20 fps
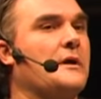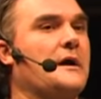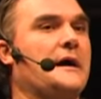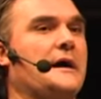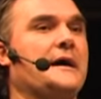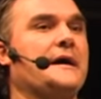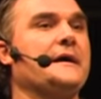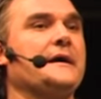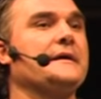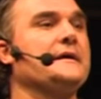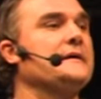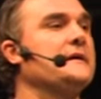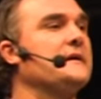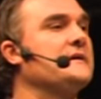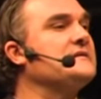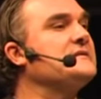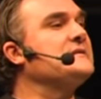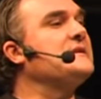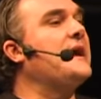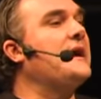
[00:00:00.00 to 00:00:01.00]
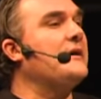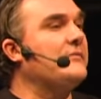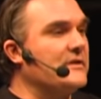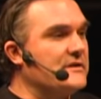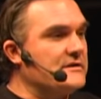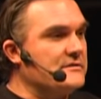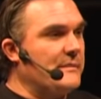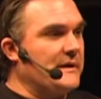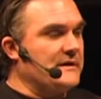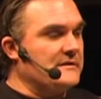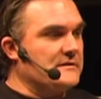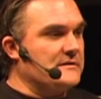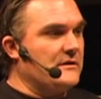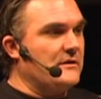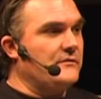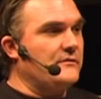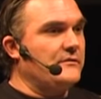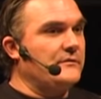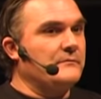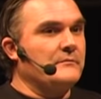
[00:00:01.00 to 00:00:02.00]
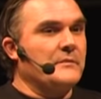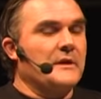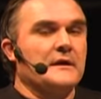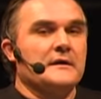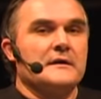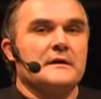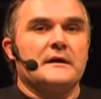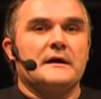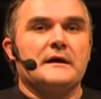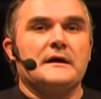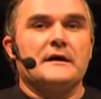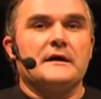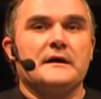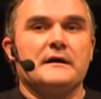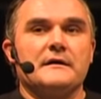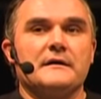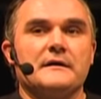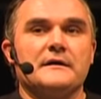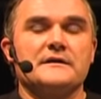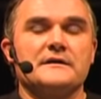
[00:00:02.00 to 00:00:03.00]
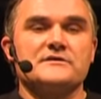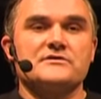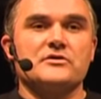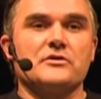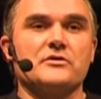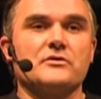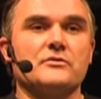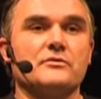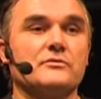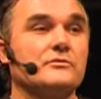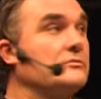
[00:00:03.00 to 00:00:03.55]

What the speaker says: I establish myself? So